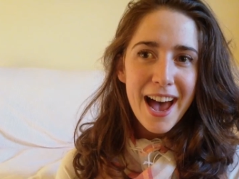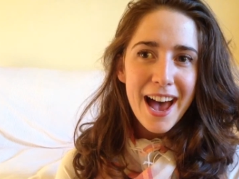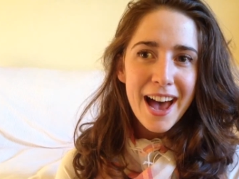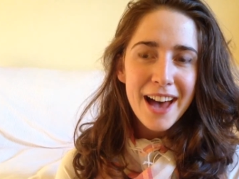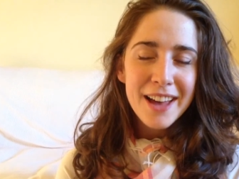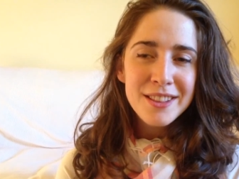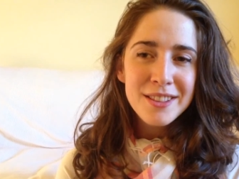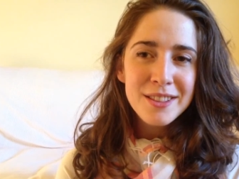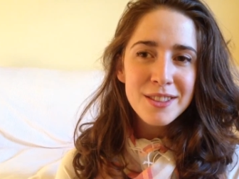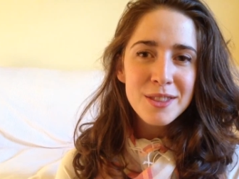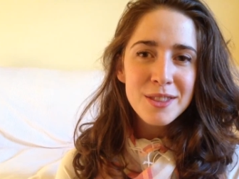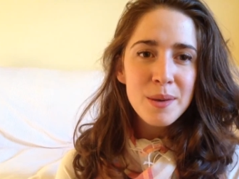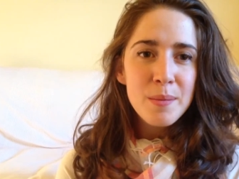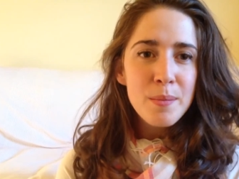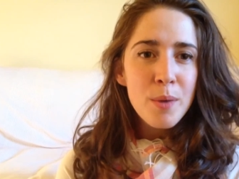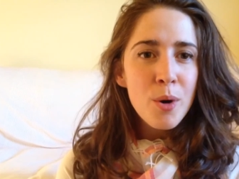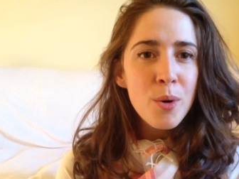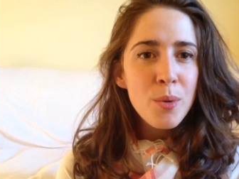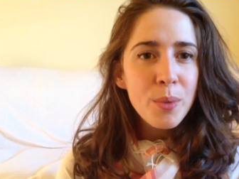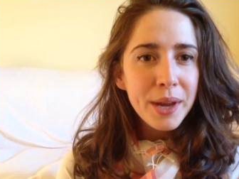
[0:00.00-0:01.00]
And the
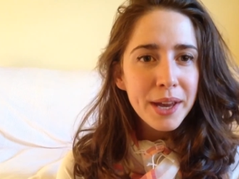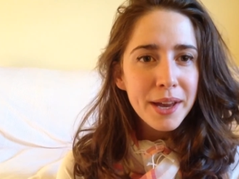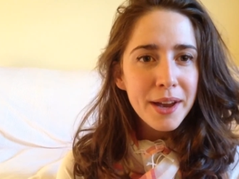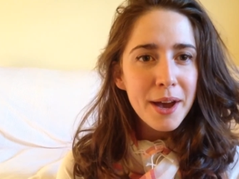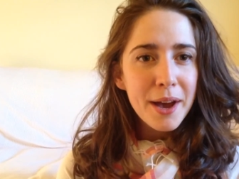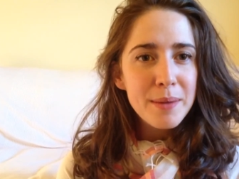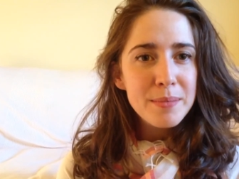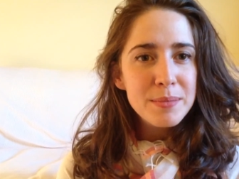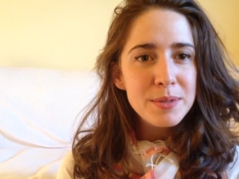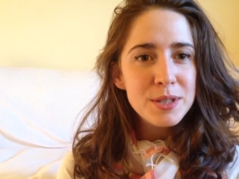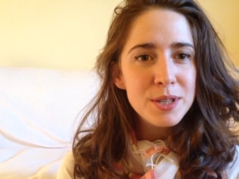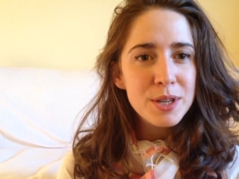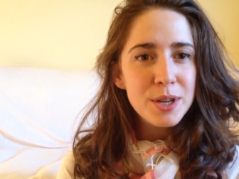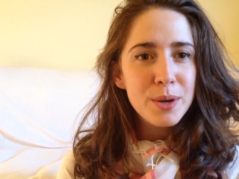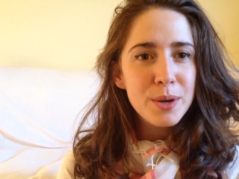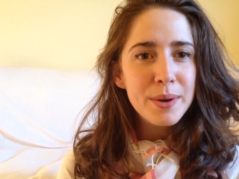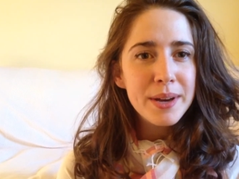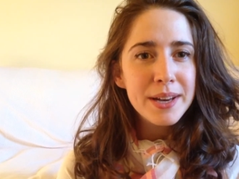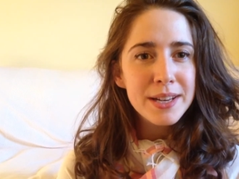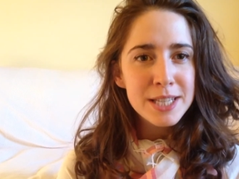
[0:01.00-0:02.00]
more we come
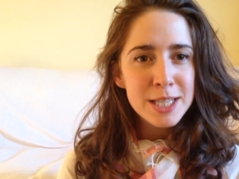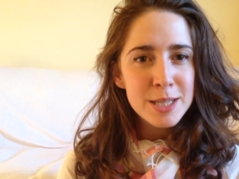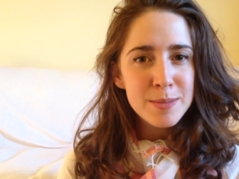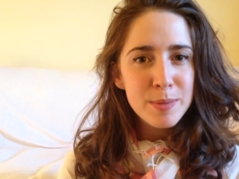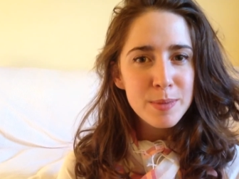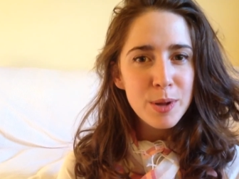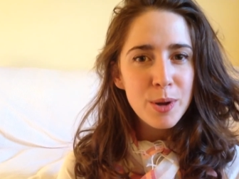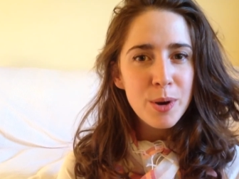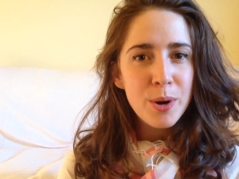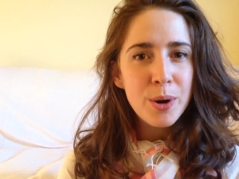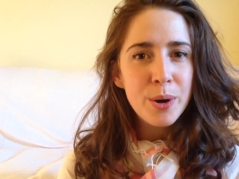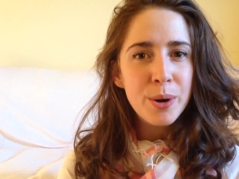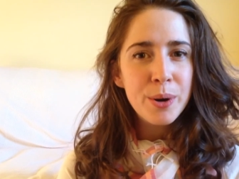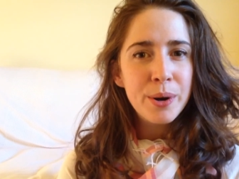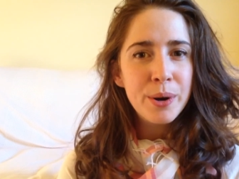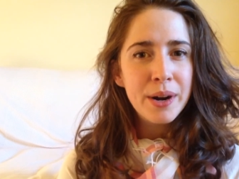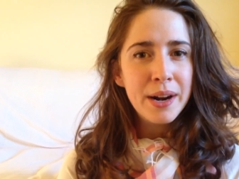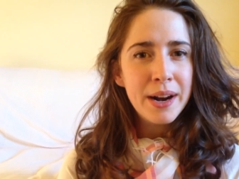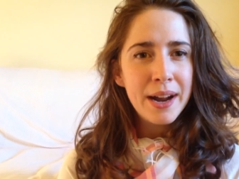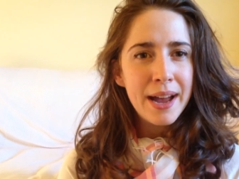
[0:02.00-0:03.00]
to
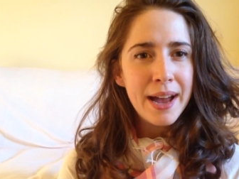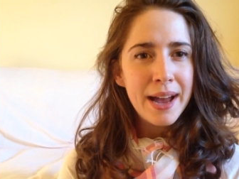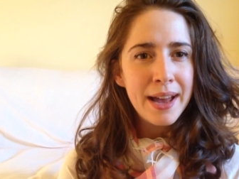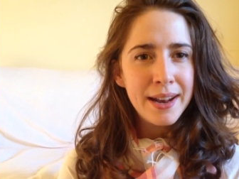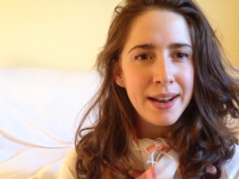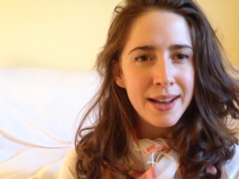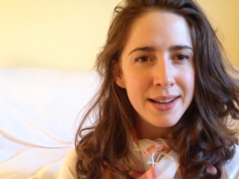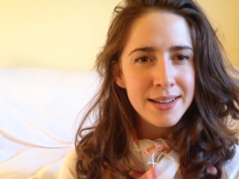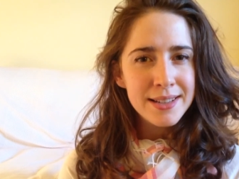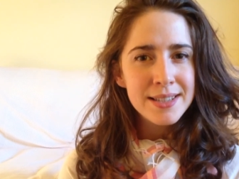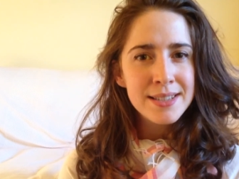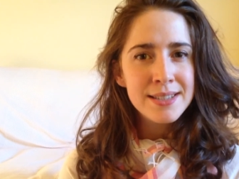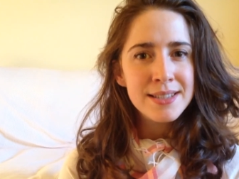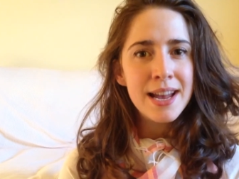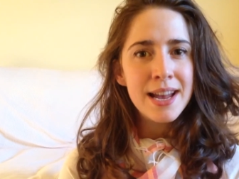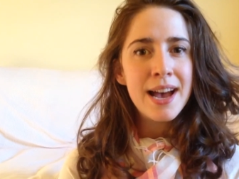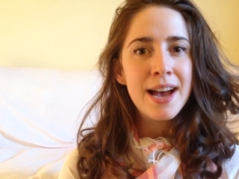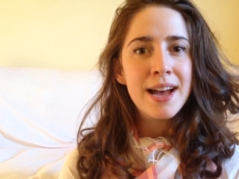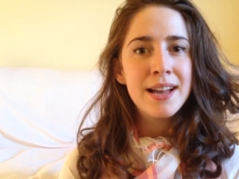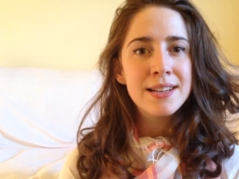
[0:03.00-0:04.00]
explore and
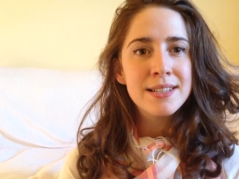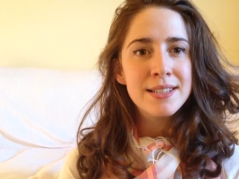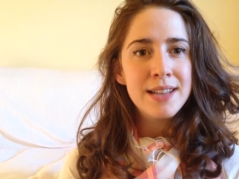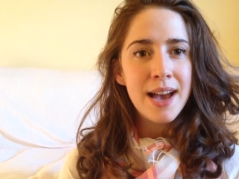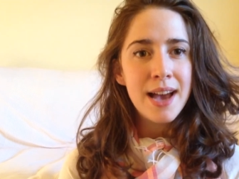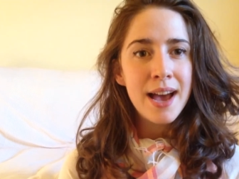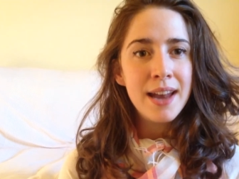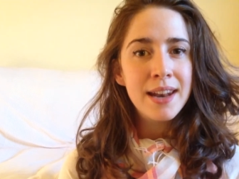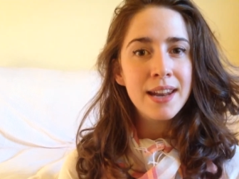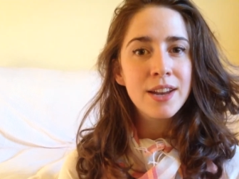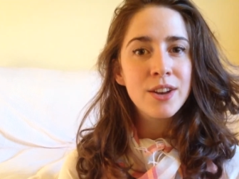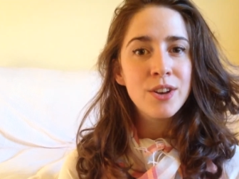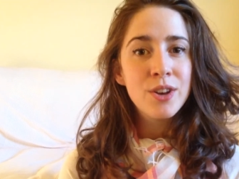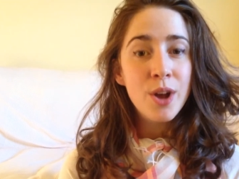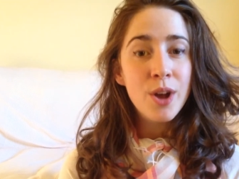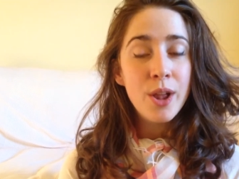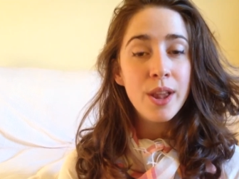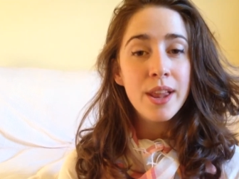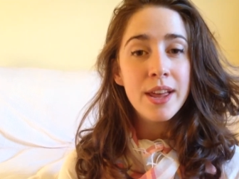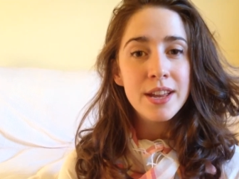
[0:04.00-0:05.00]
understand and
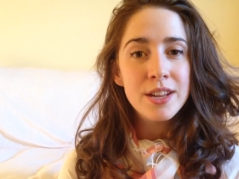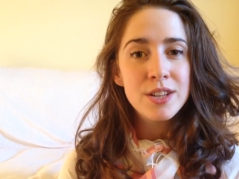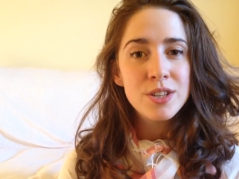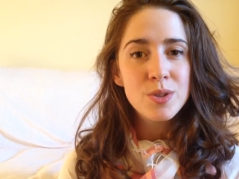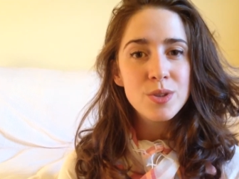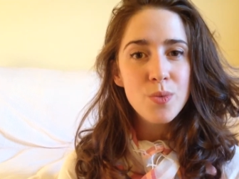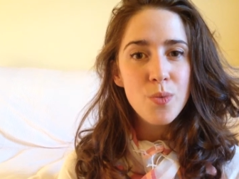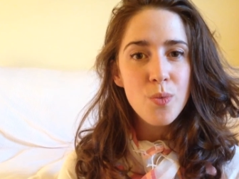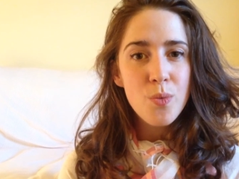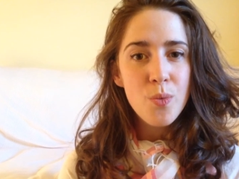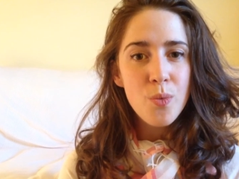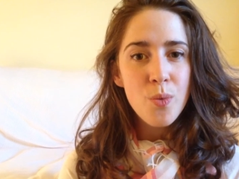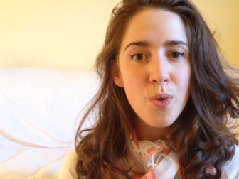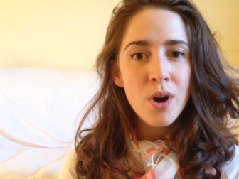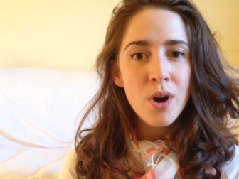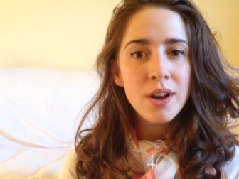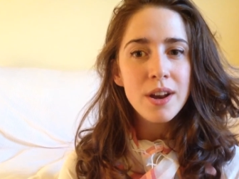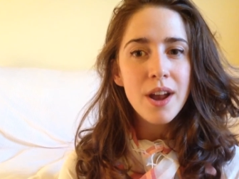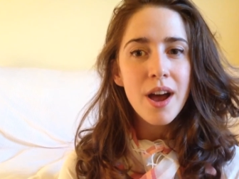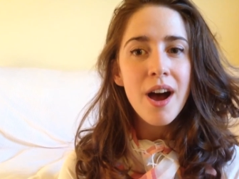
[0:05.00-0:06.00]
acknowledge
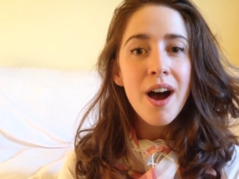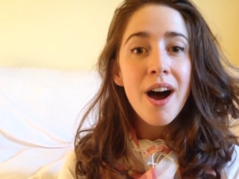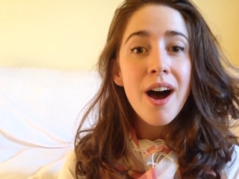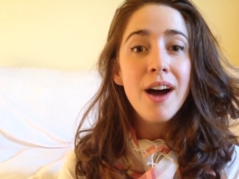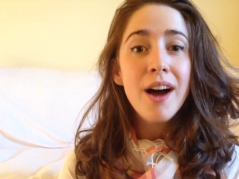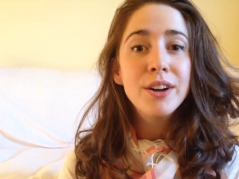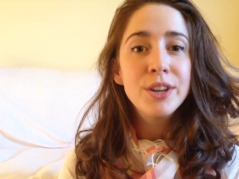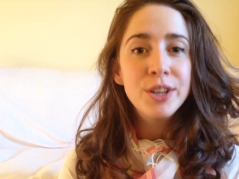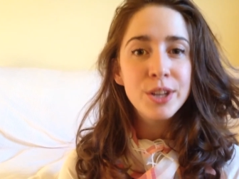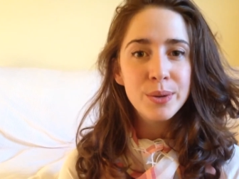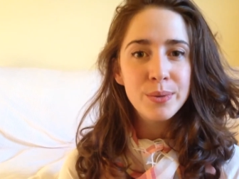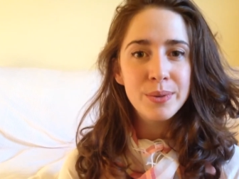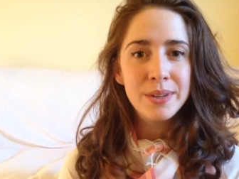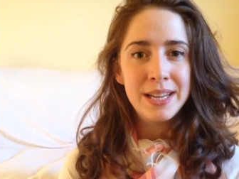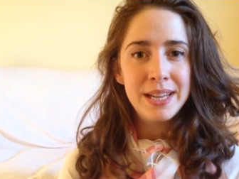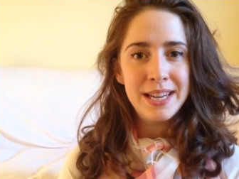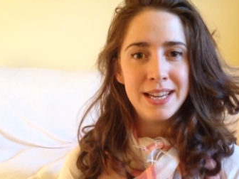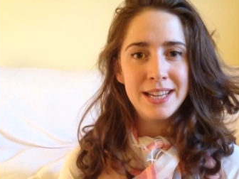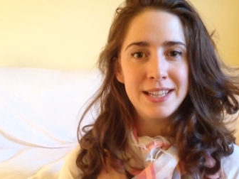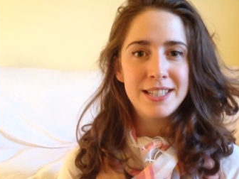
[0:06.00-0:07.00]
what our
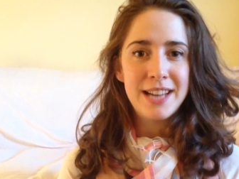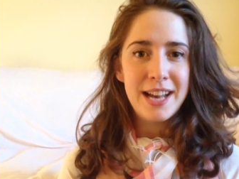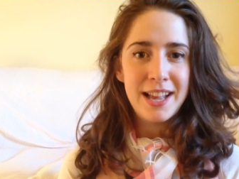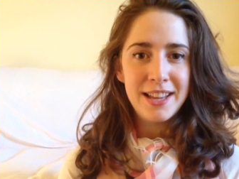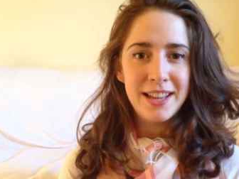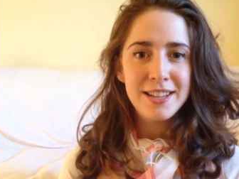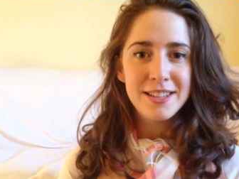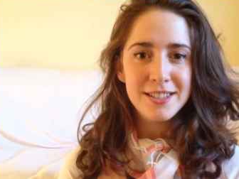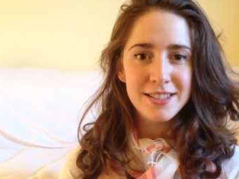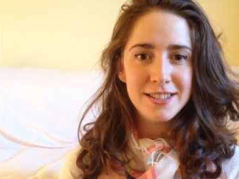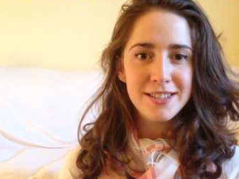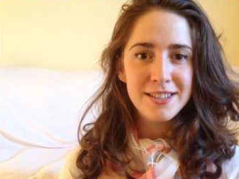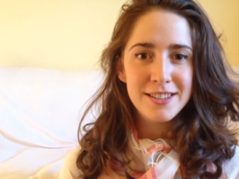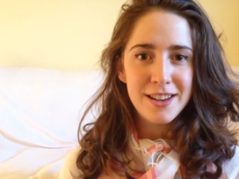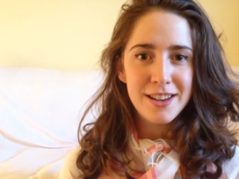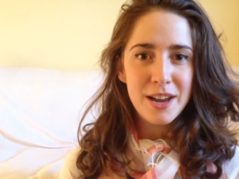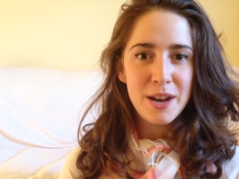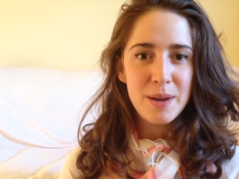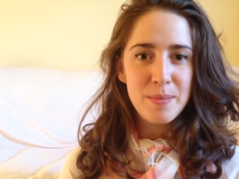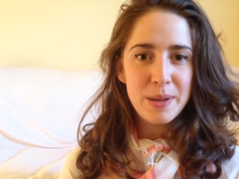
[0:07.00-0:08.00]
unique talents
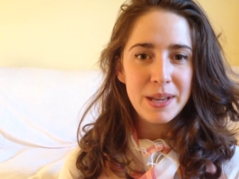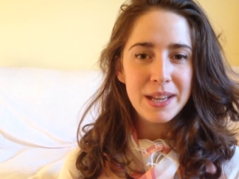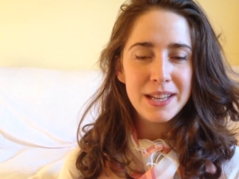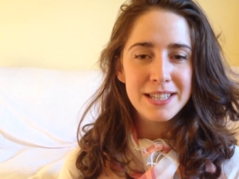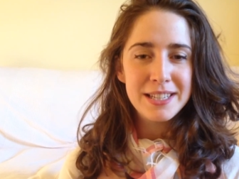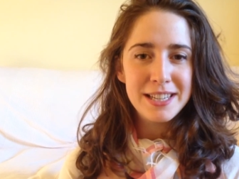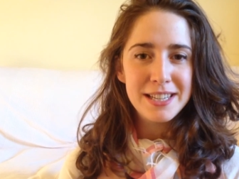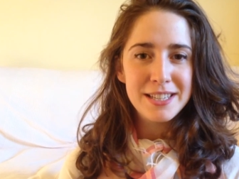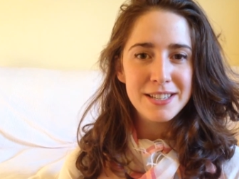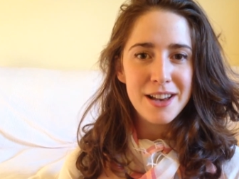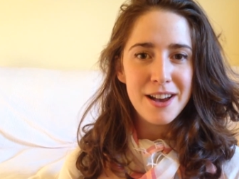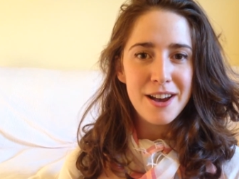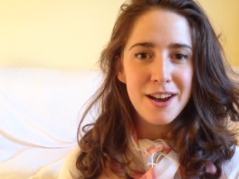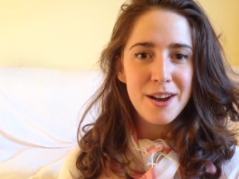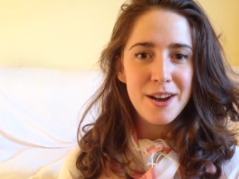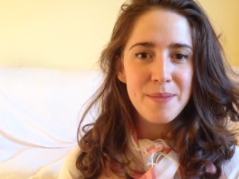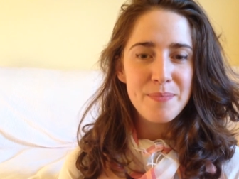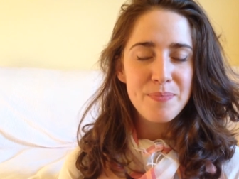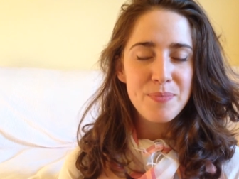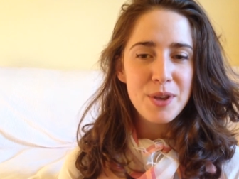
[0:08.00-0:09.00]
and abilities are,